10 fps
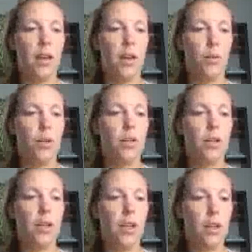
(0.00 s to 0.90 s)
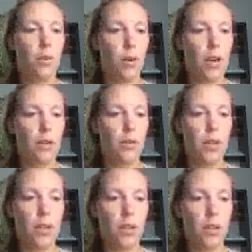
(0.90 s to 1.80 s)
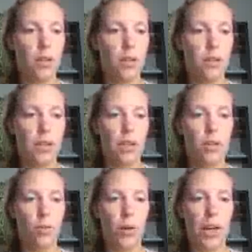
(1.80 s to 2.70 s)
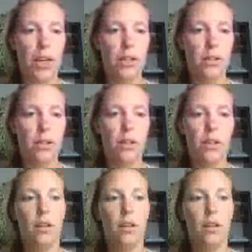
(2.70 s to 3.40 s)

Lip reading: I would click right over here, say Grades,